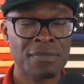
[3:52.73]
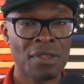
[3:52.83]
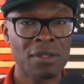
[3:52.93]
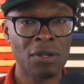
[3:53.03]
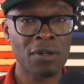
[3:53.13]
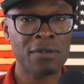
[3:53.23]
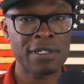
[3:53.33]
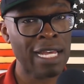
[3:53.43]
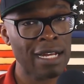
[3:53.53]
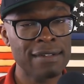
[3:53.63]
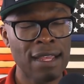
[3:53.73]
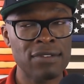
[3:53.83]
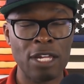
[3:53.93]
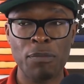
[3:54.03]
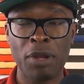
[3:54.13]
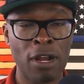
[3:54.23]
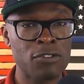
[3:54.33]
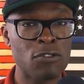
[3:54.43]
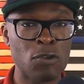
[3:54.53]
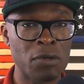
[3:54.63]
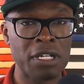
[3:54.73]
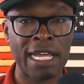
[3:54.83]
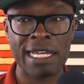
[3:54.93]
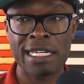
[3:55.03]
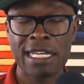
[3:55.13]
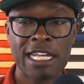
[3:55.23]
No, nowadays, a lot of parents are doing that.